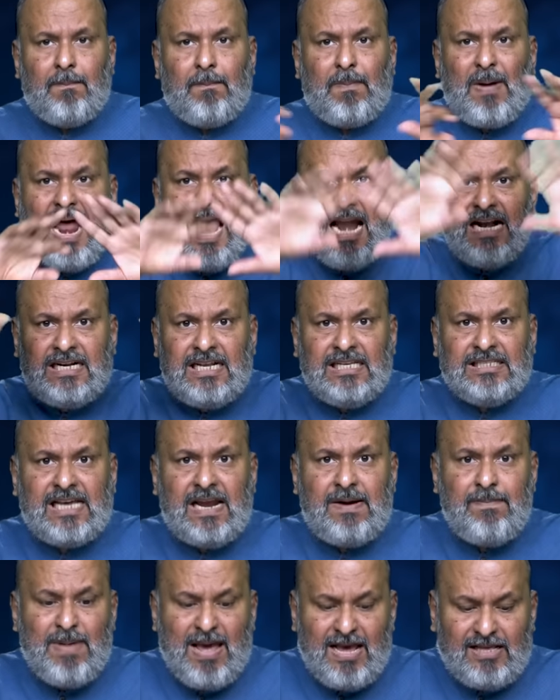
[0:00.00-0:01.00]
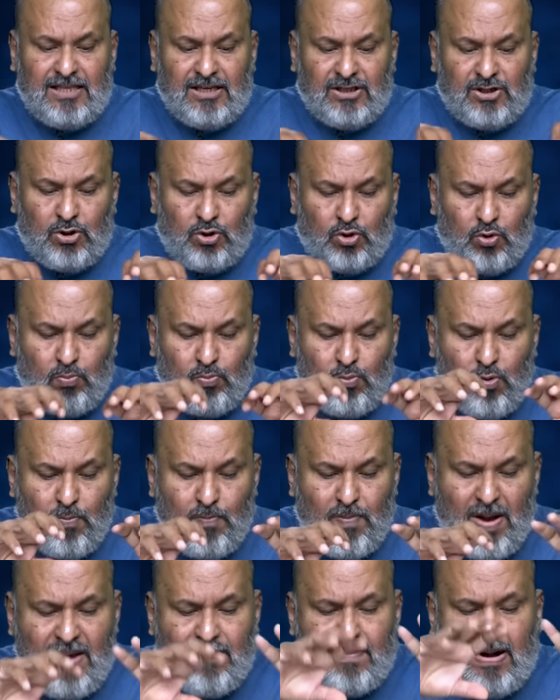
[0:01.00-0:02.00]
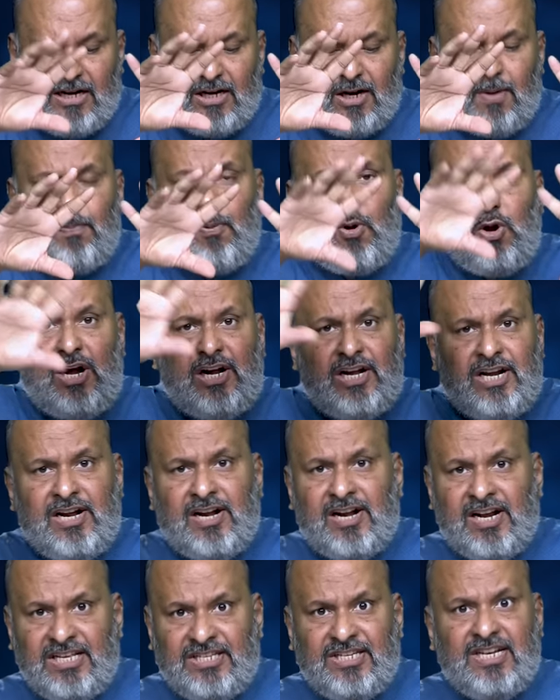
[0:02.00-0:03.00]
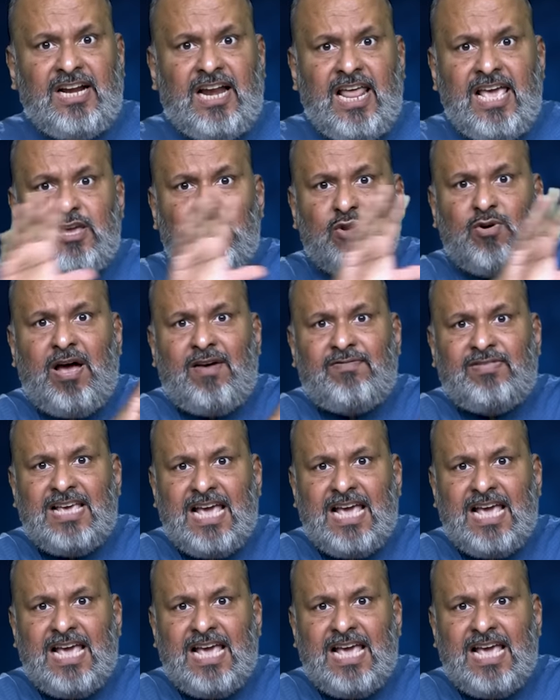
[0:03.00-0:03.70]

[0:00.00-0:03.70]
plan this and make this into Mumbai metropolitan region like you have